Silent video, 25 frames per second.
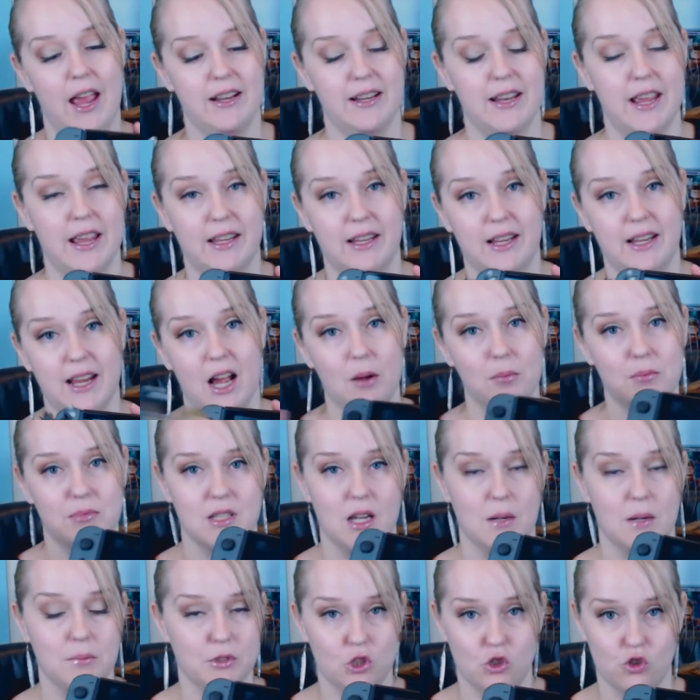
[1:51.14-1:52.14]
and it
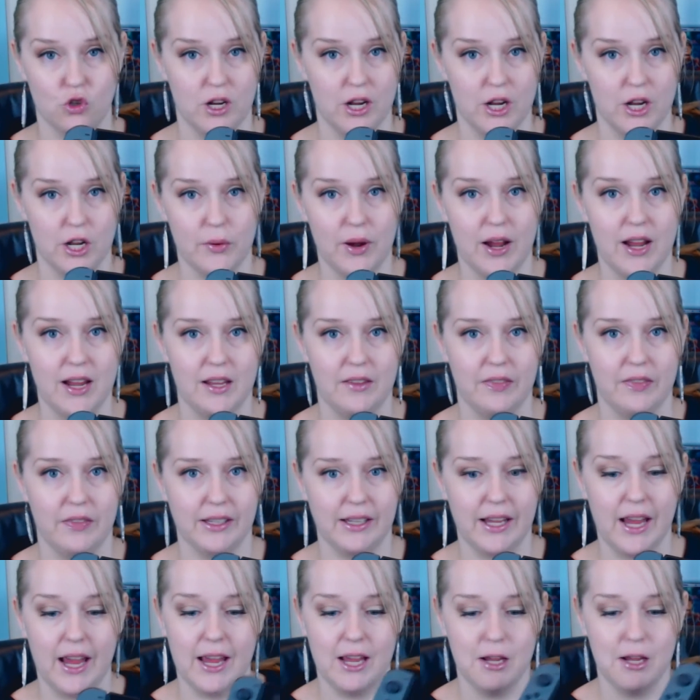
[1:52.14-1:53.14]
comes up straight away in
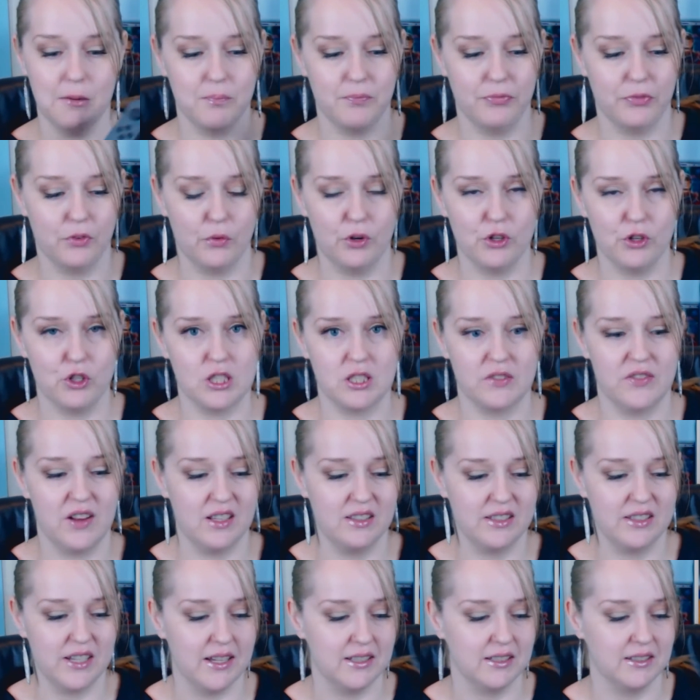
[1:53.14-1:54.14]
the game, which is
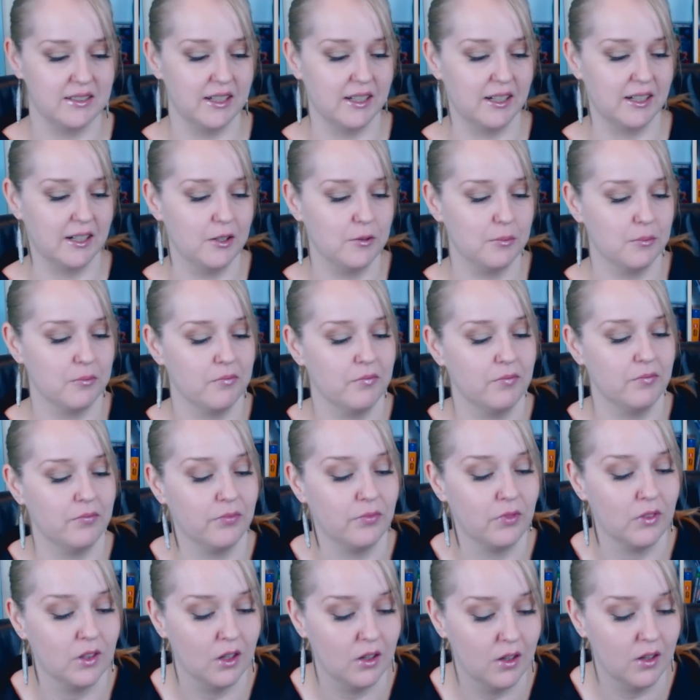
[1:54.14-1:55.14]
fantastic.
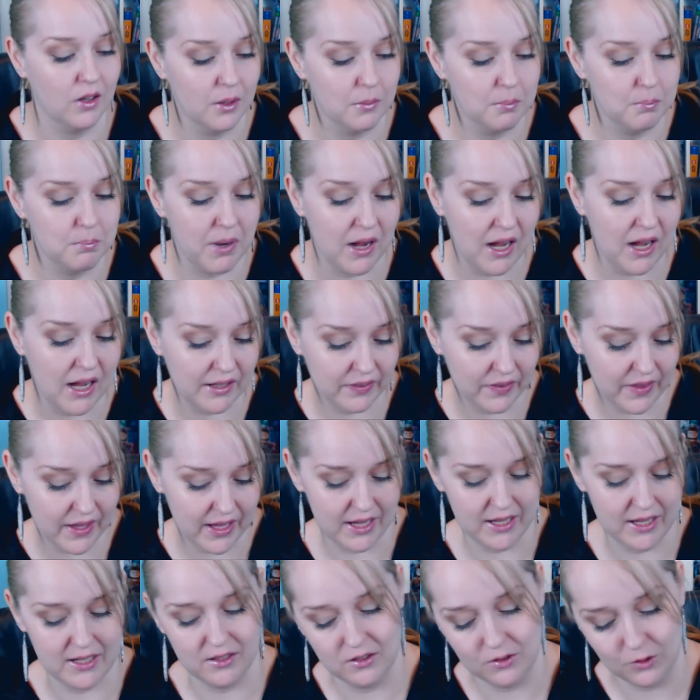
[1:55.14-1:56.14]
But
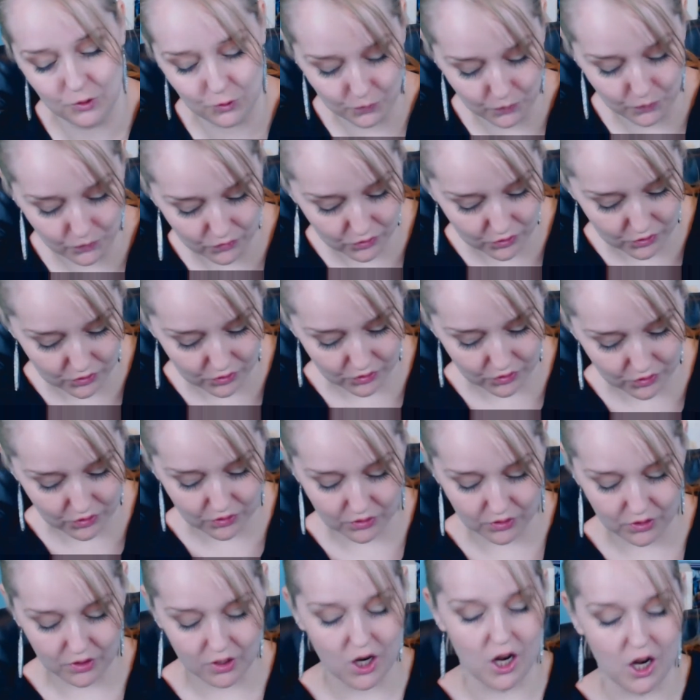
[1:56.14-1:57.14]
then
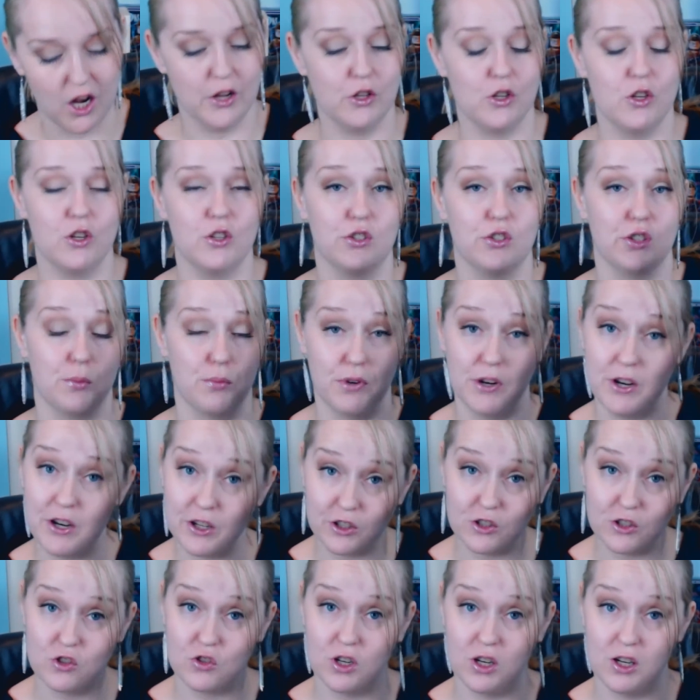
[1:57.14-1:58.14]
I used a
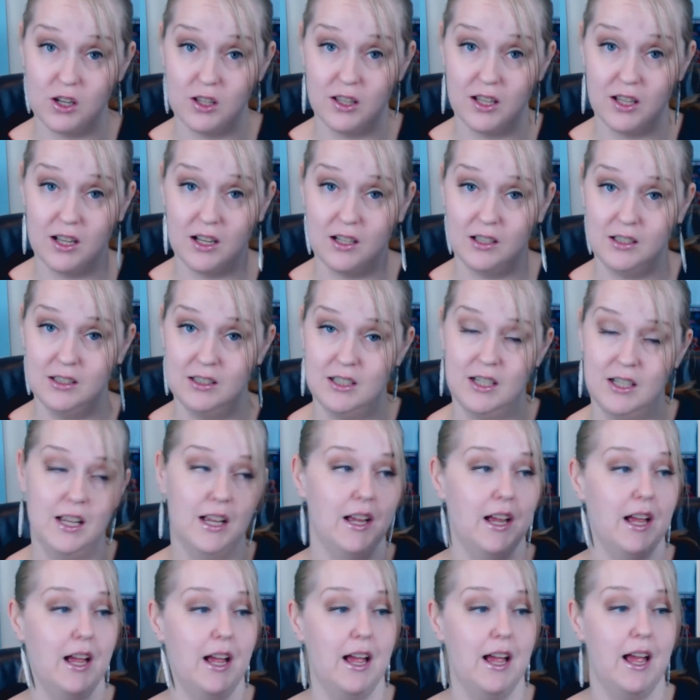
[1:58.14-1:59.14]
Pro controller
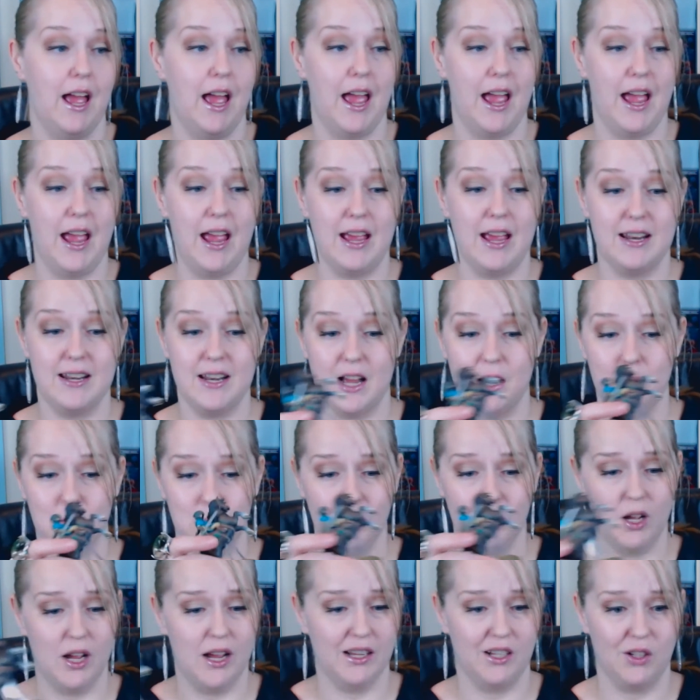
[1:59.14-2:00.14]
and
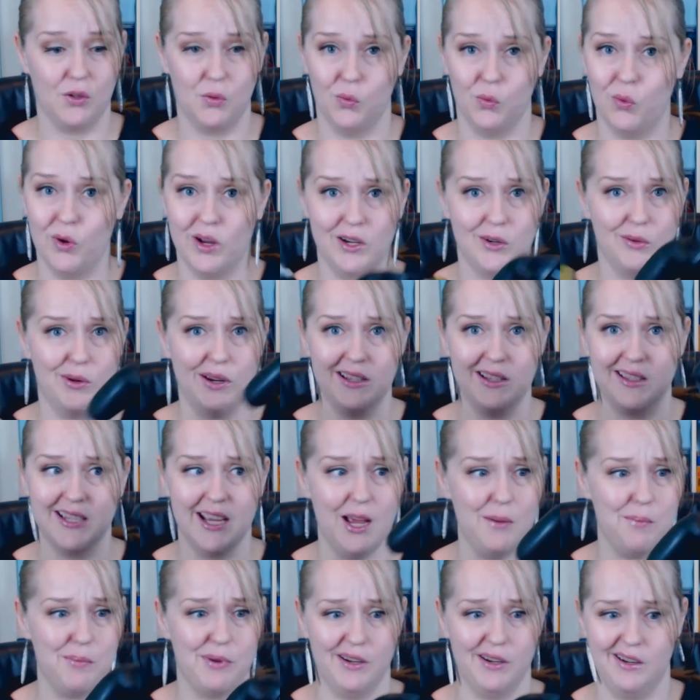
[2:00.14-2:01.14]
I'm like, where do I
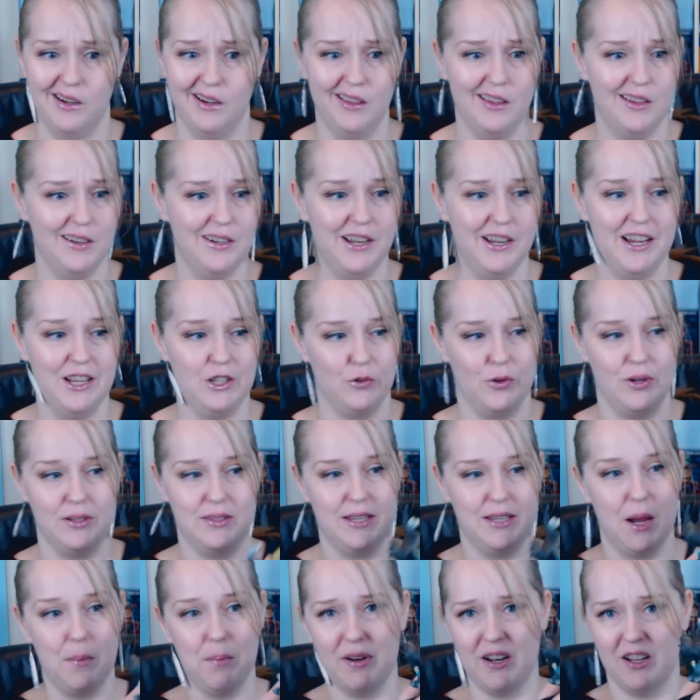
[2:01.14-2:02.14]
tap it? I don't know, do
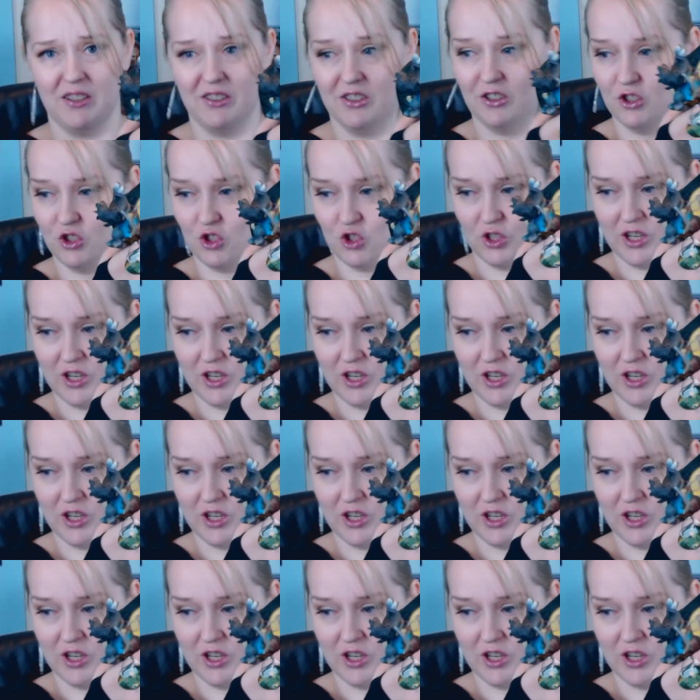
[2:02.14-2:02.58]
I tap it on the